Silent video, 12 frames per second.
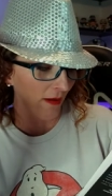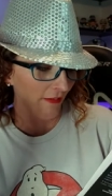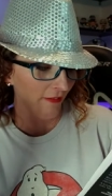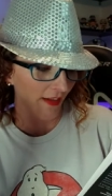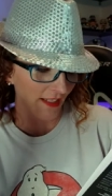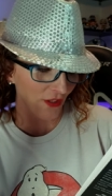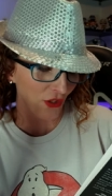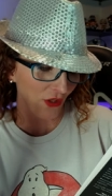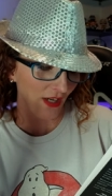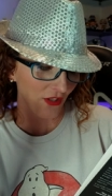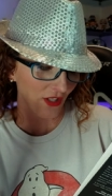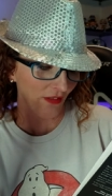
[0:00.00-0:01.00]
my face
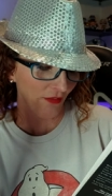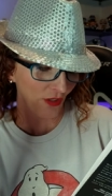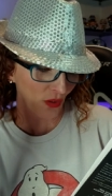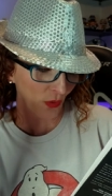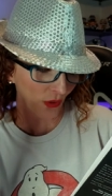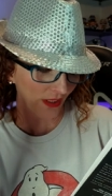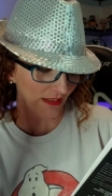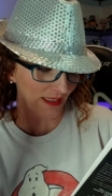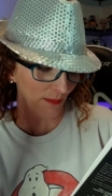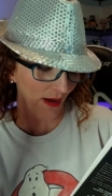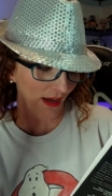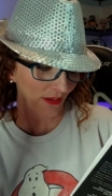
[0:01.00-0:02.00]
stretch in a victorious
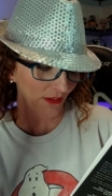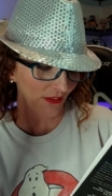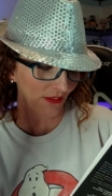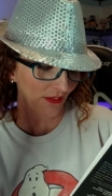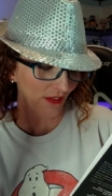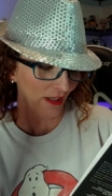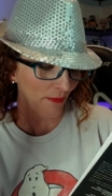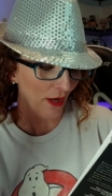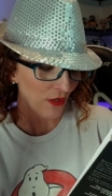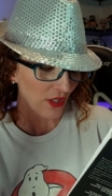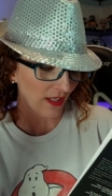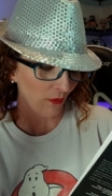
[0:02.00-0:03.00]
smile. The
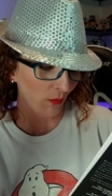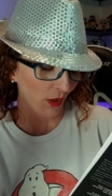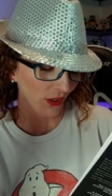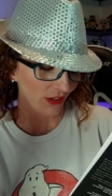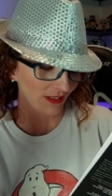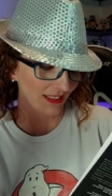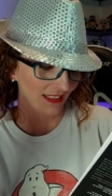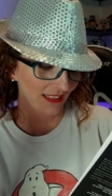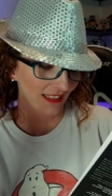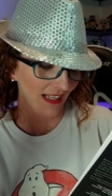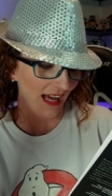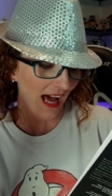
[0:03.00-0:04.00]
potion had worked.
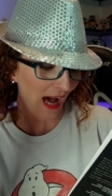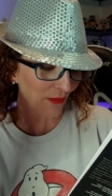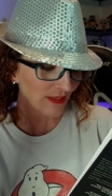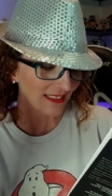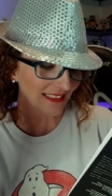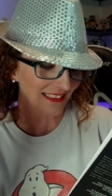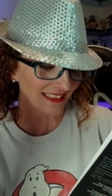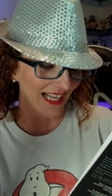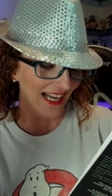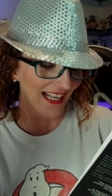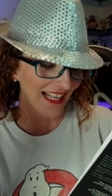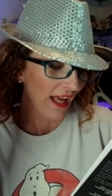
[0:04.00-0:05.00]
I was
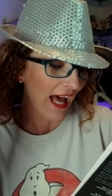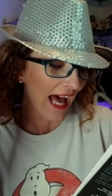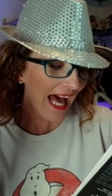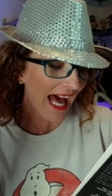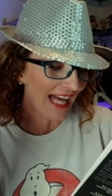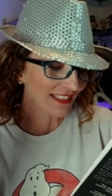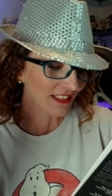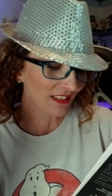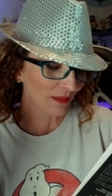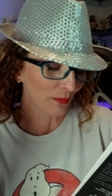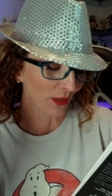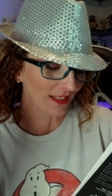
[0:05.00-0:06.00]
inside. I had to
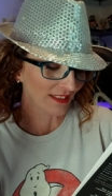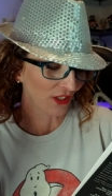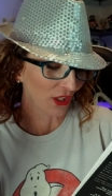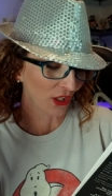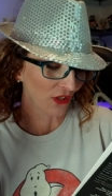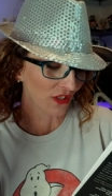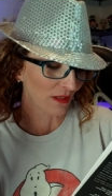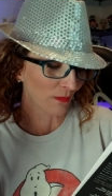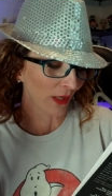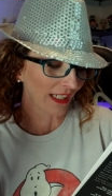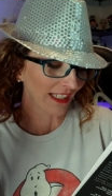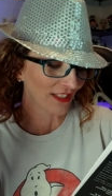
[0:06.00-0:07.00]
suppress an urge to
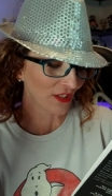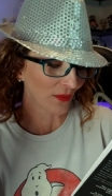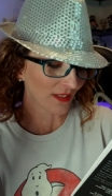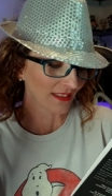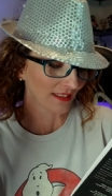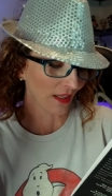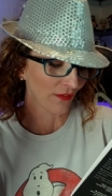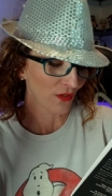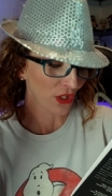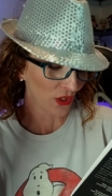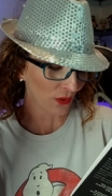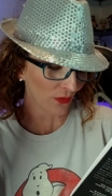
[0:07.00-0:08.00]
break into a soft
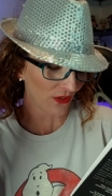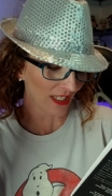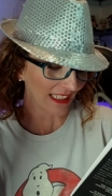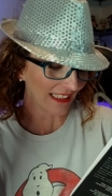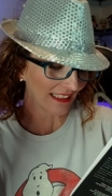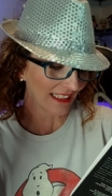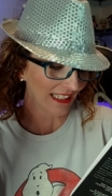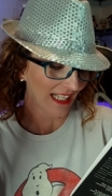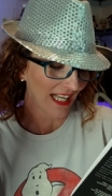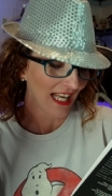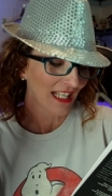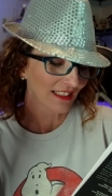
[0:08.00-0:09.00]
shoe routine.
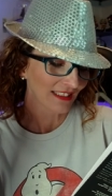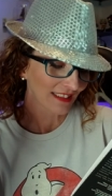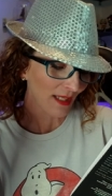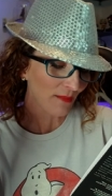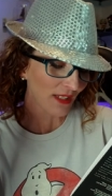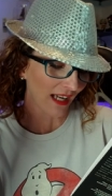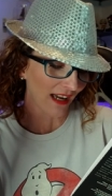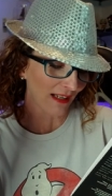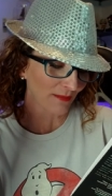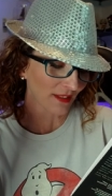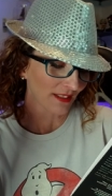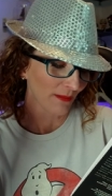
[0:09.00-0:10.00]

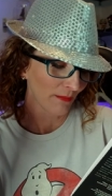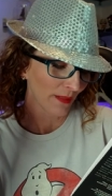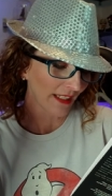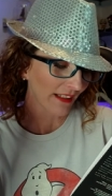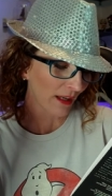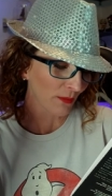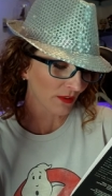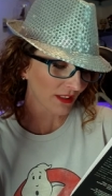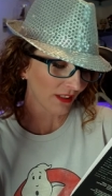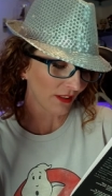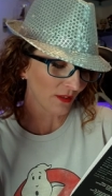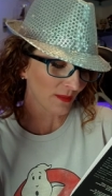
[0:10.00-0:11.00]
Sometimes being able
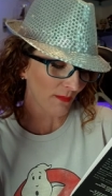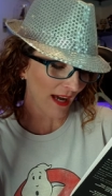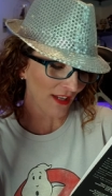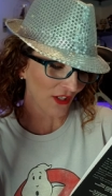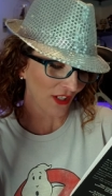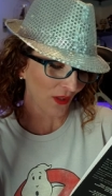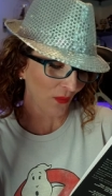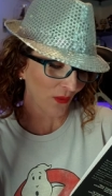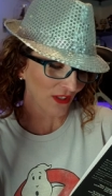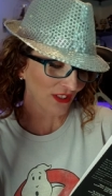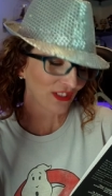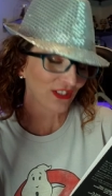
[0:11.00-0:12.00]
to use magic
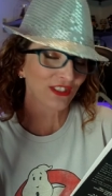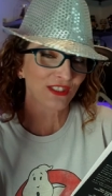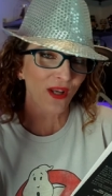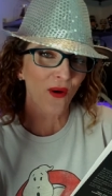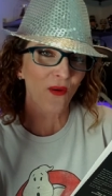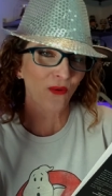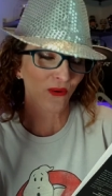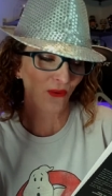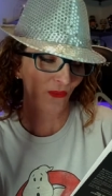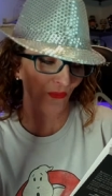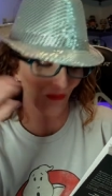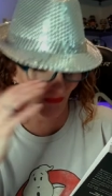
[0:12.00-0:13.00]
was so
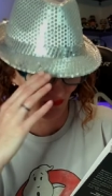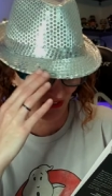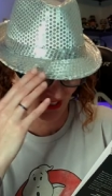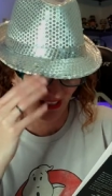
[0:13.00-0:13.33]
cool.